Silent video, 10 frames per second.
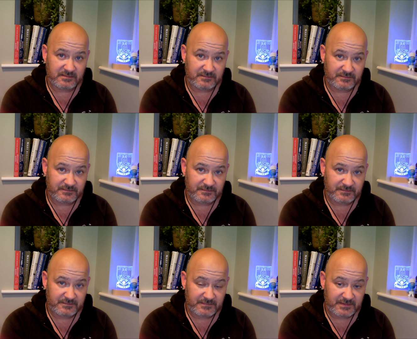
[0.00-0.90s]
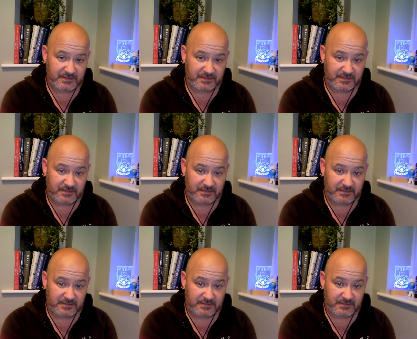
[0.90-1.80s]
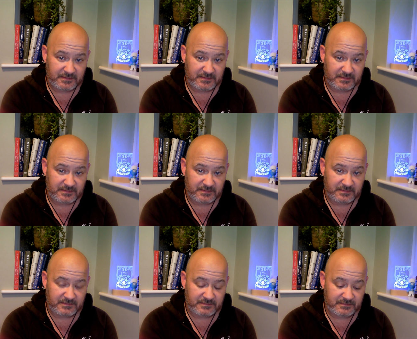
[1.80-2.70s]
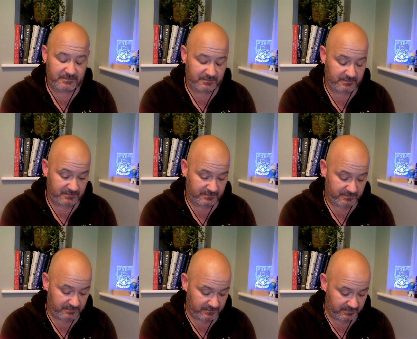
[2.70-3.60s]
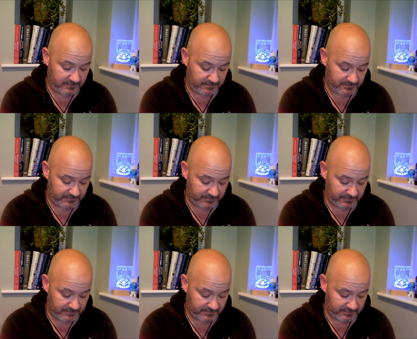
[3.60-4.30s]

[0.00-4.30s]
(no one is talking)